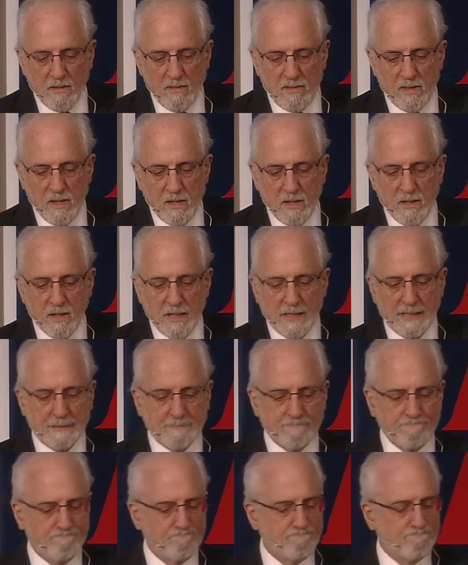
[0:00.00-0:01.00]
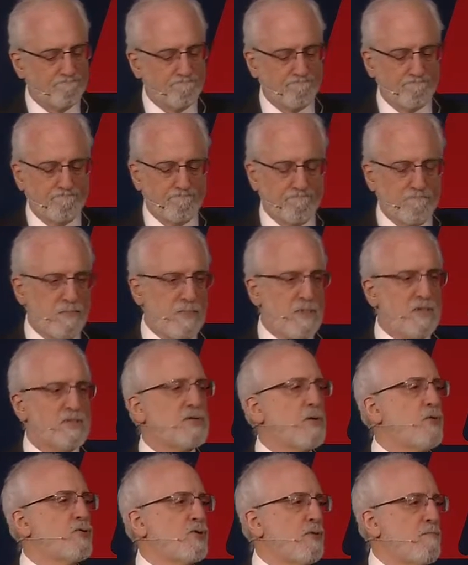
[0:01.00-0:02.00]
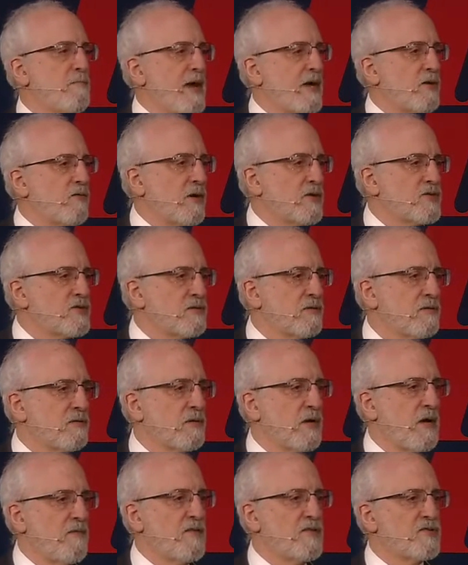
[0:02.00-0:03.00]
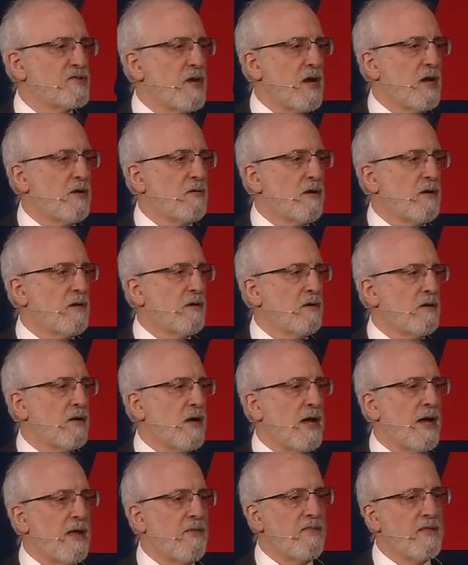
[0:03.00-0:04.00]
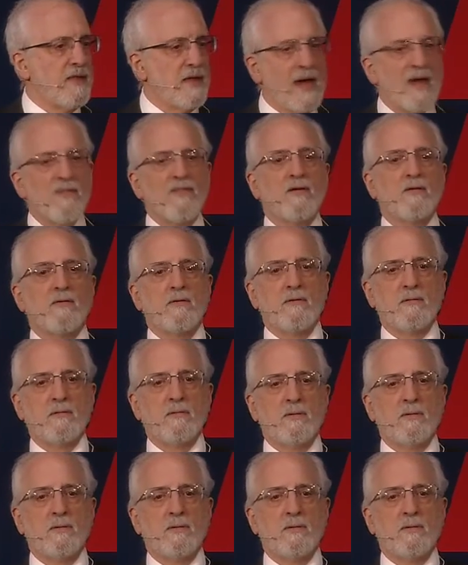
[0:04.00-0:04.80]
the social matrix of this country and the ethical